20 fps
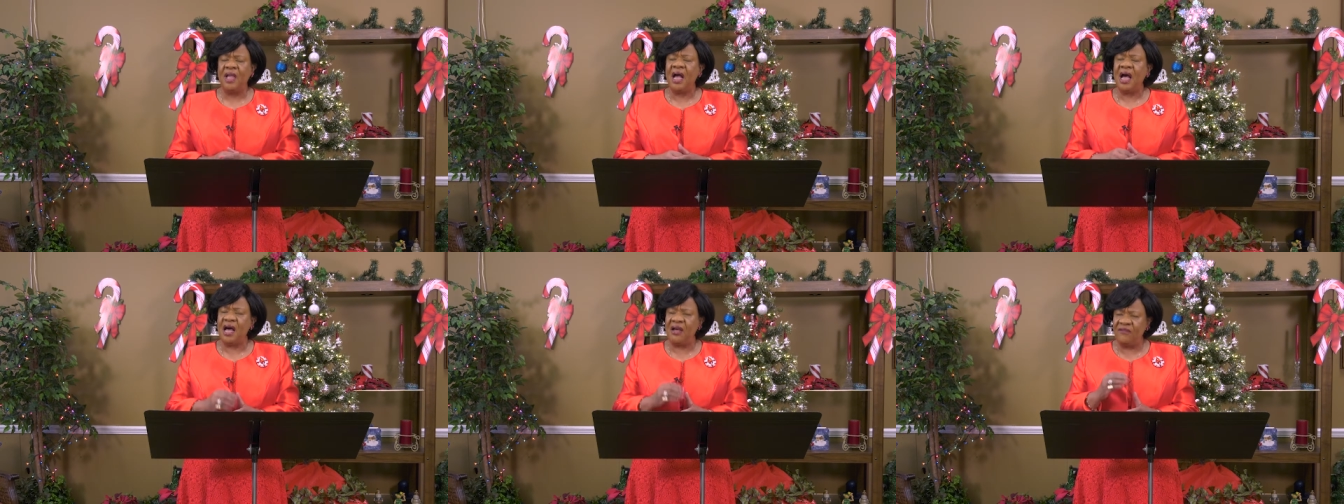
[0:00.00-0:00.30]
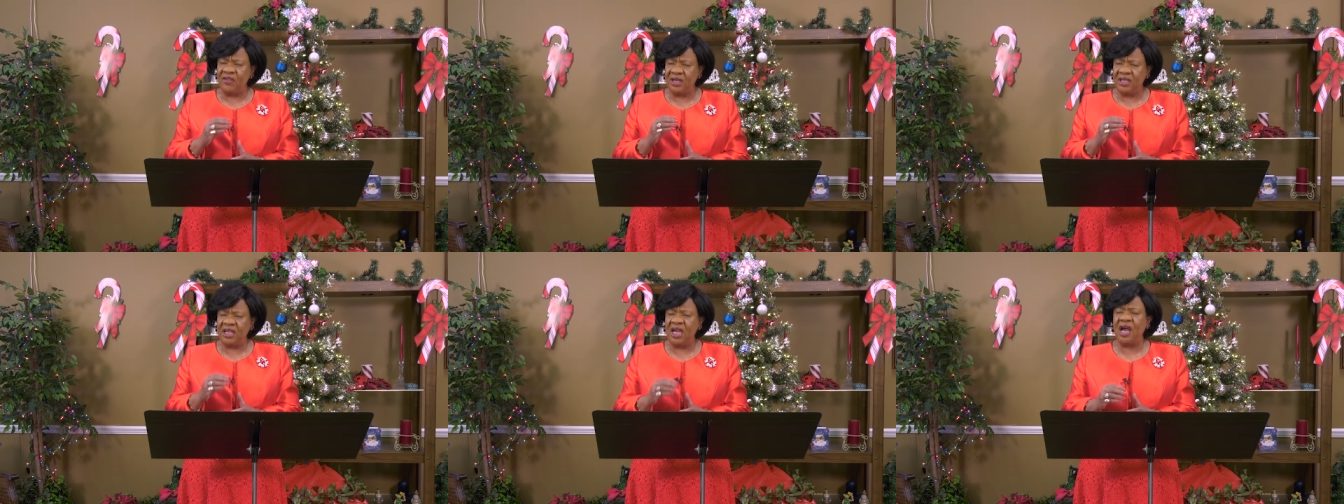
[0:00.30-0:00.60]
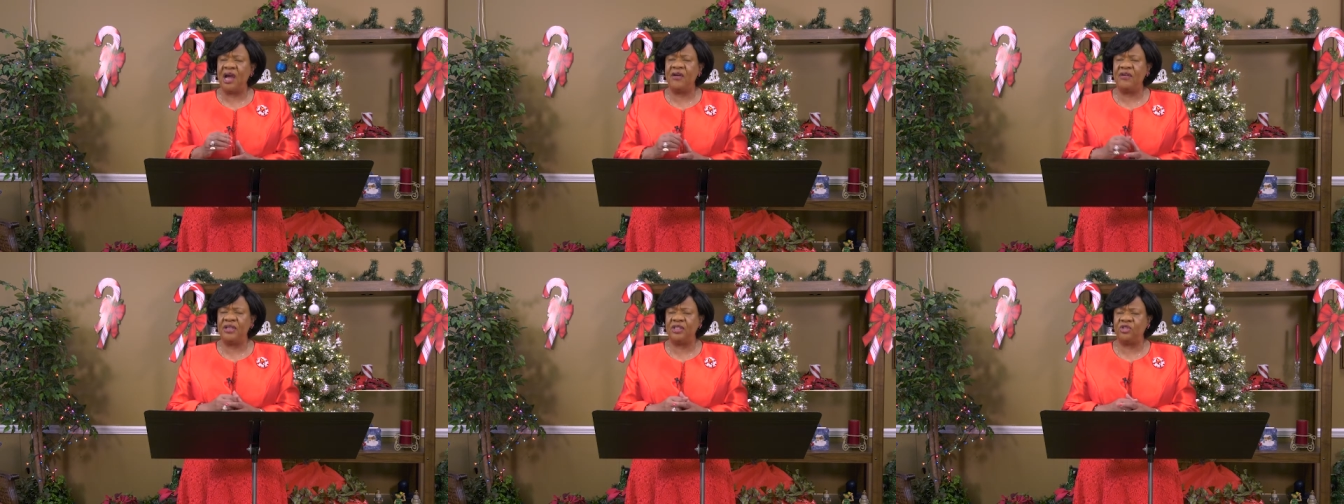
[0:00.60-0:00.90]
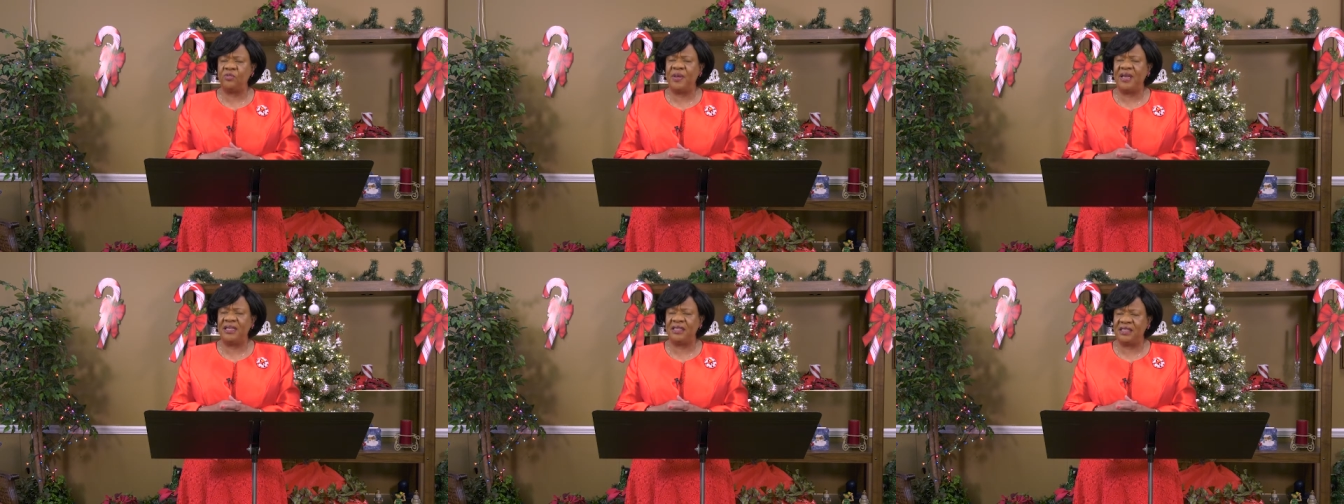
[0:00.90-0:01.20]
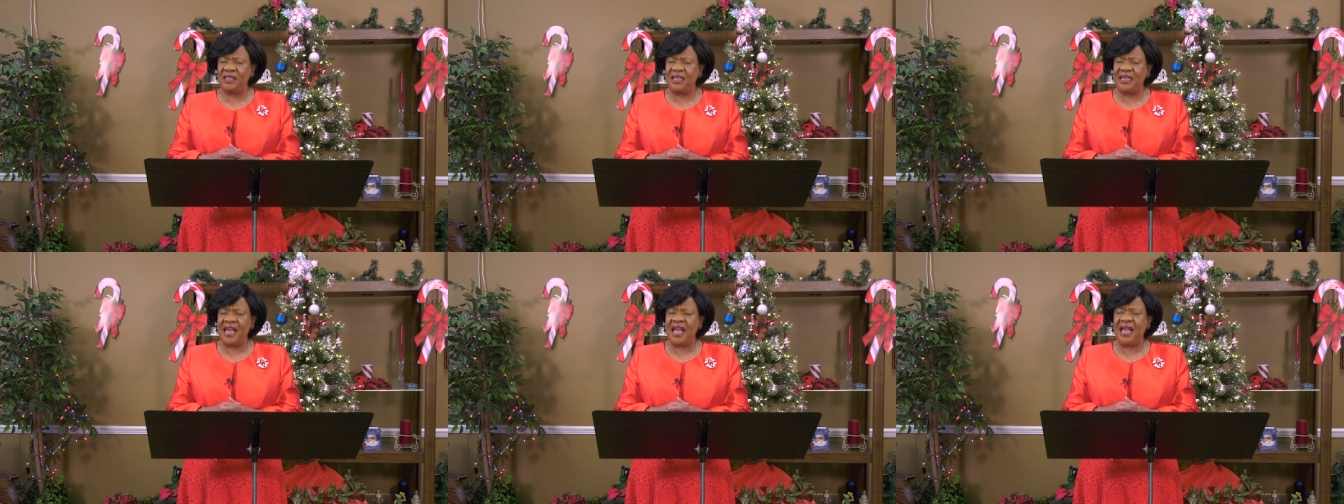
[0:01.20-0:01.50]
of encouragement
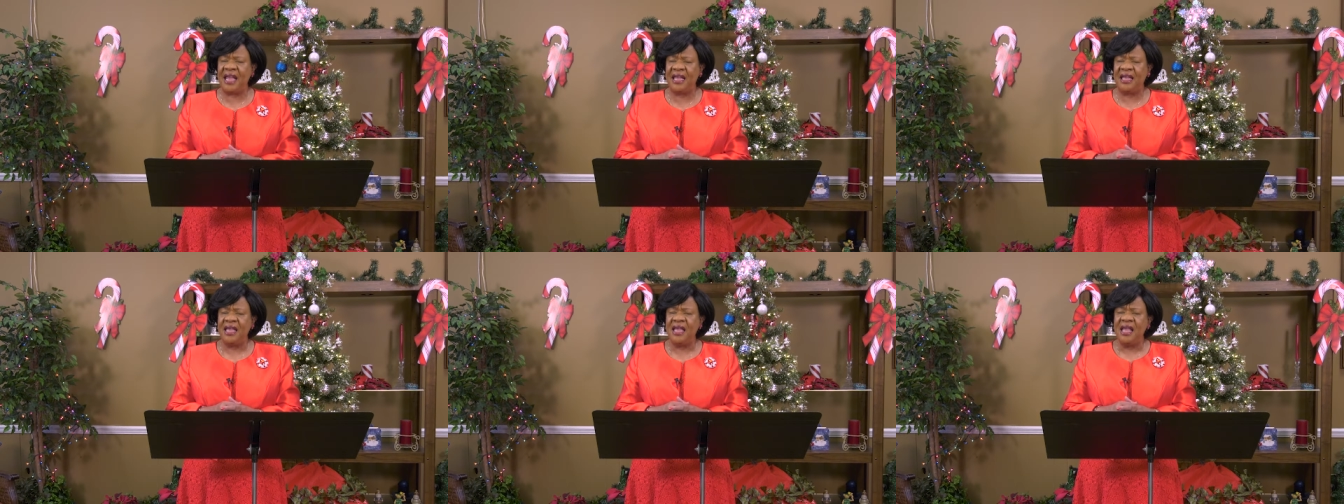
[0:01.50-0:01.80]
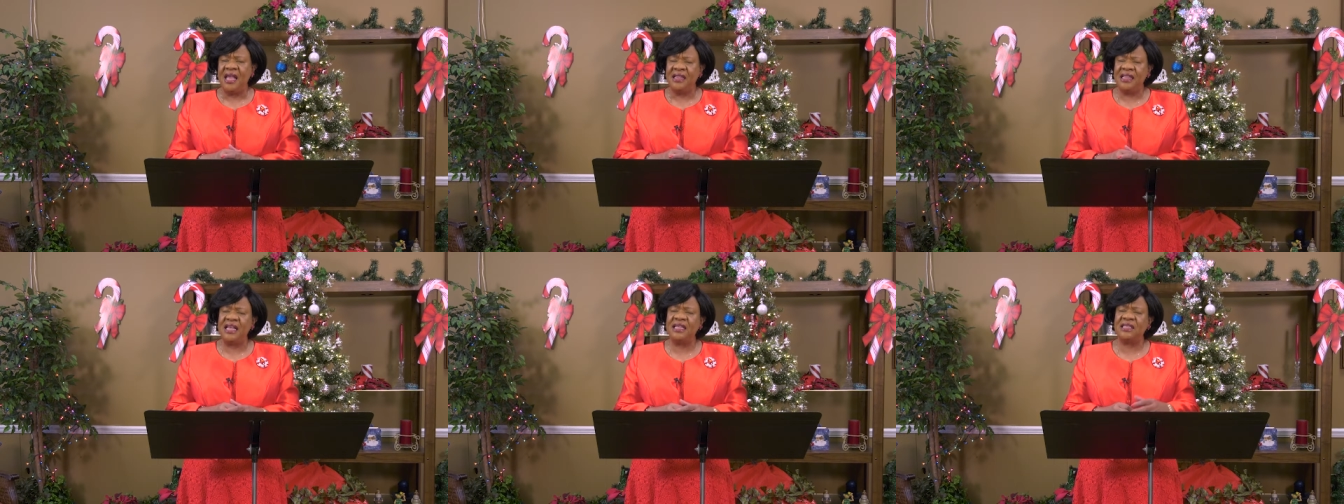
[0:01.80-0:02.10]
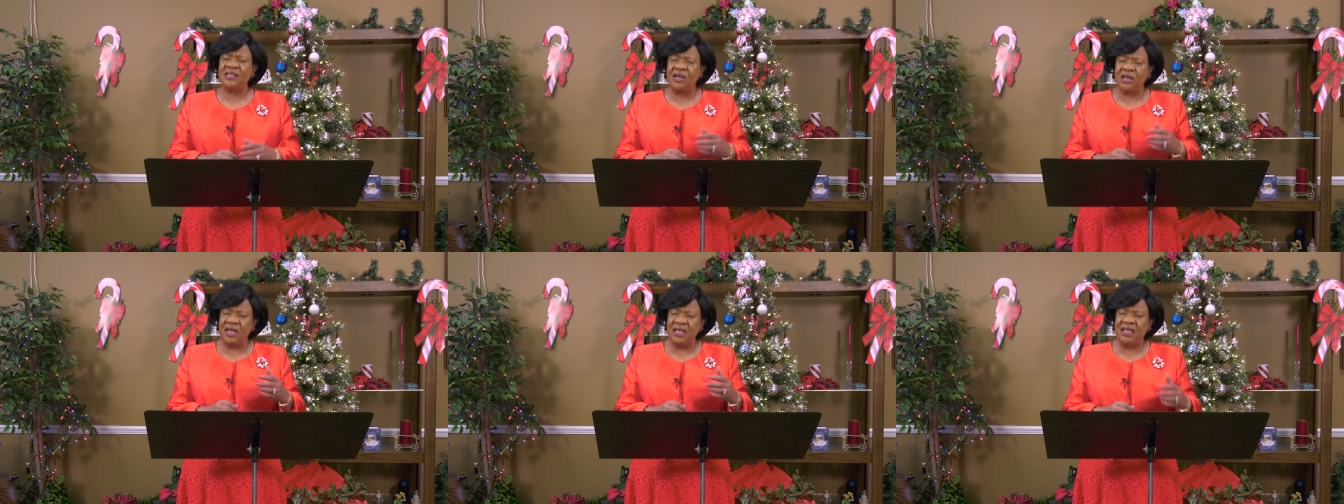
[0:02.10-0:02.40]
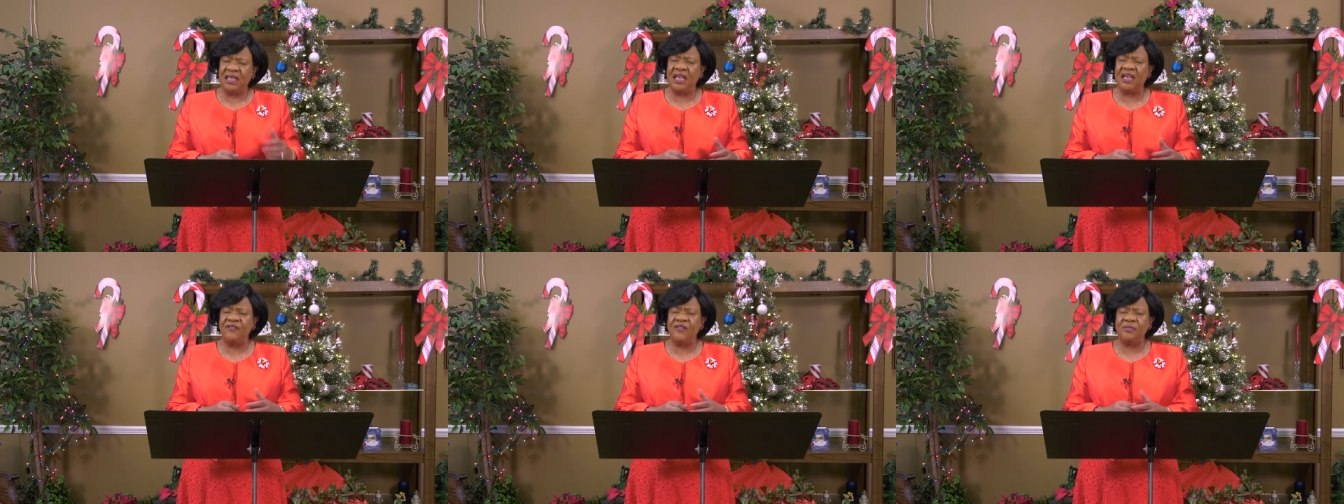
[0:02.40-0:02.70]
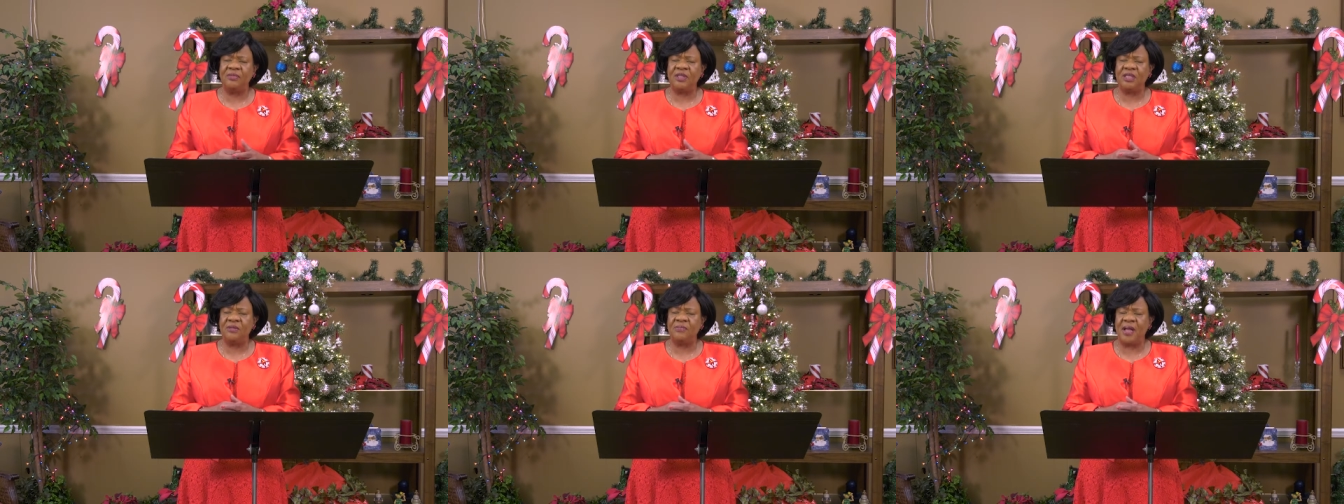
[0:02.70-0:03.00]
today that's going to give
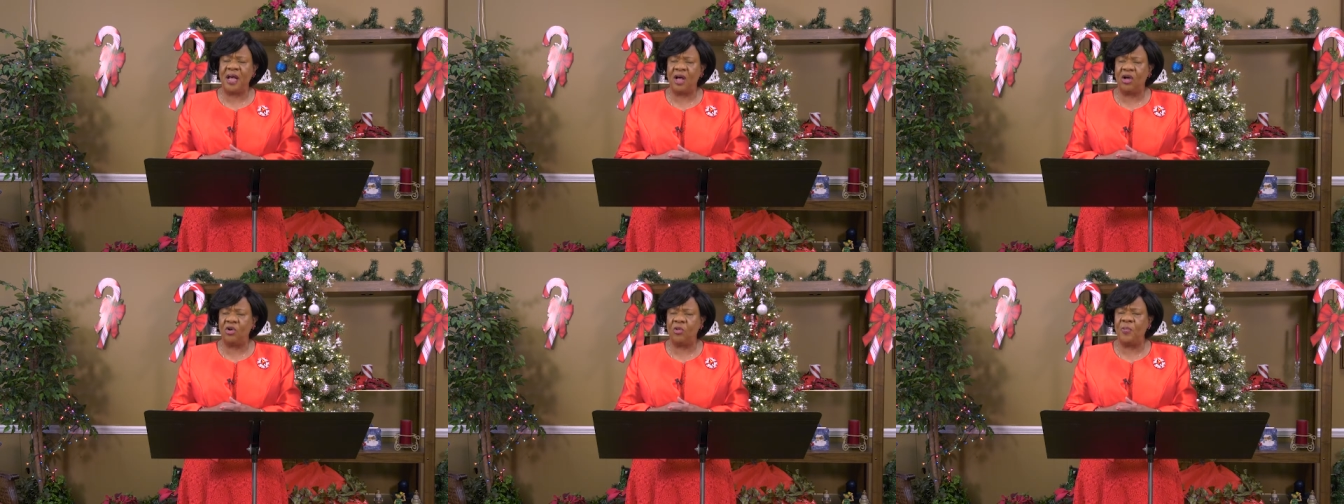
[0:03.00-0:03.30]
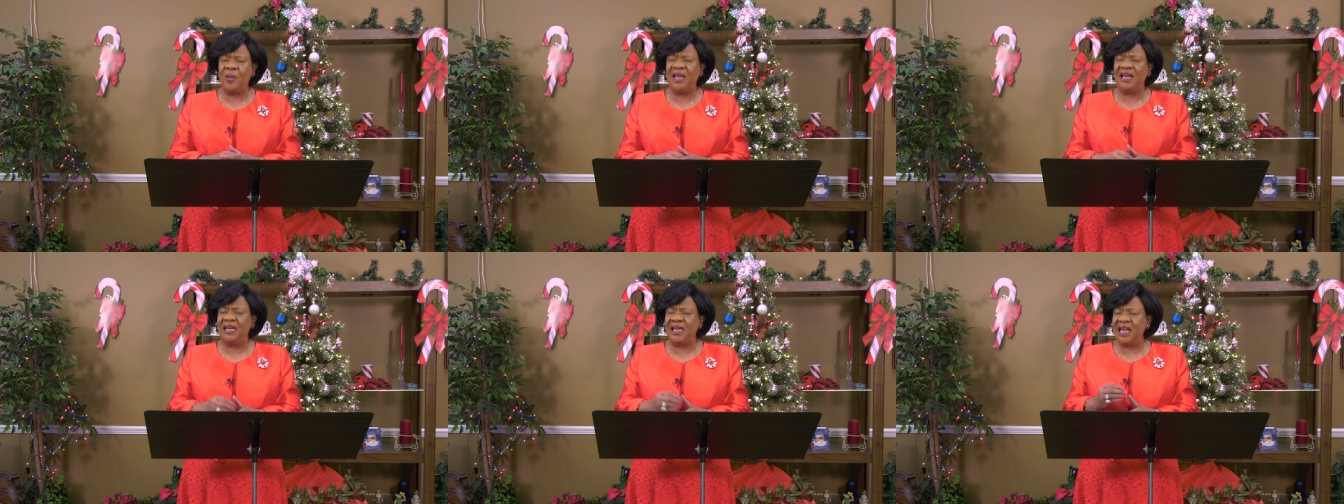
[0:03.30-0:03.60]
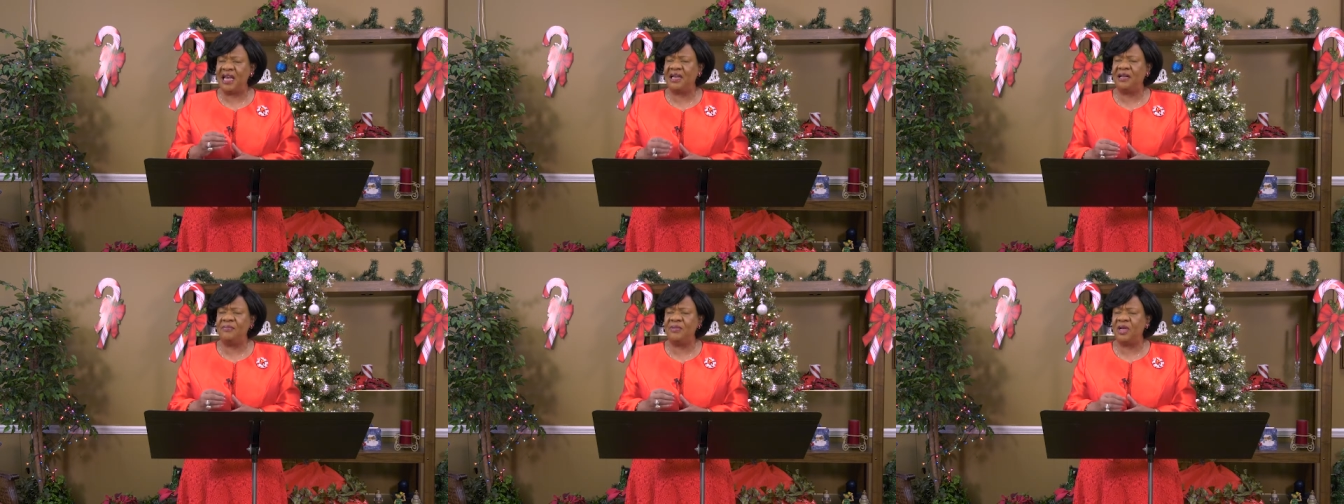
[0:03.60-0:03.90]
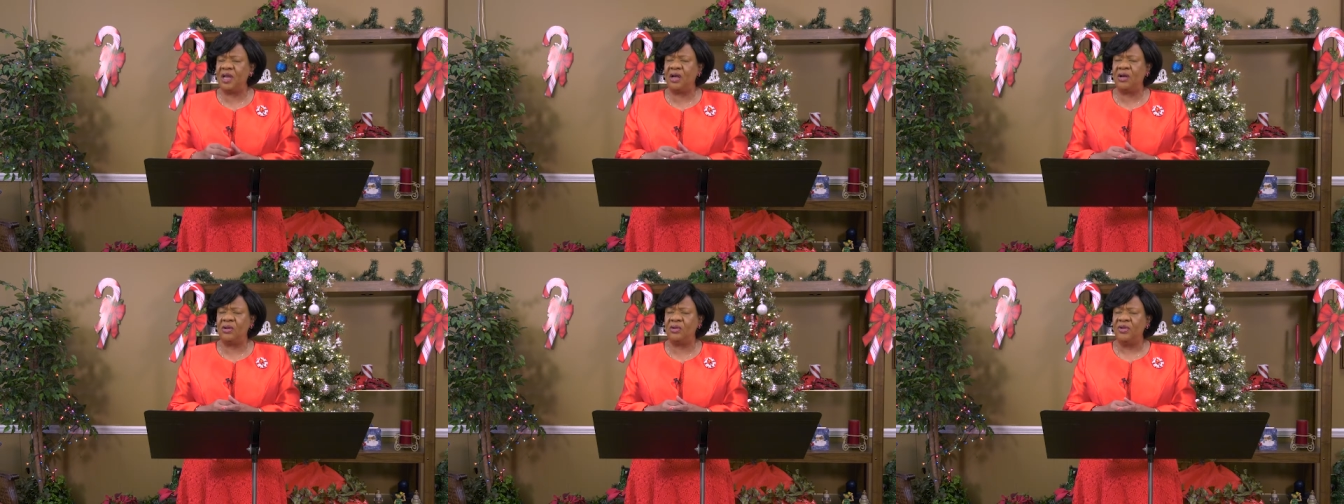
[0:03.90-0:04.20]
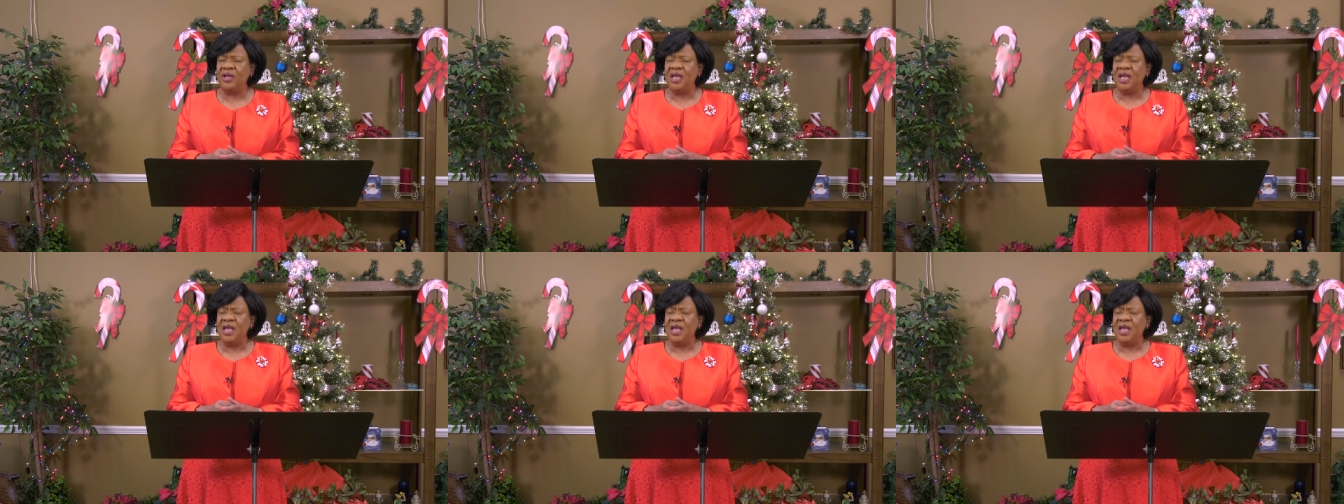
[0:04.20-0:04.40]
them some hope and let them know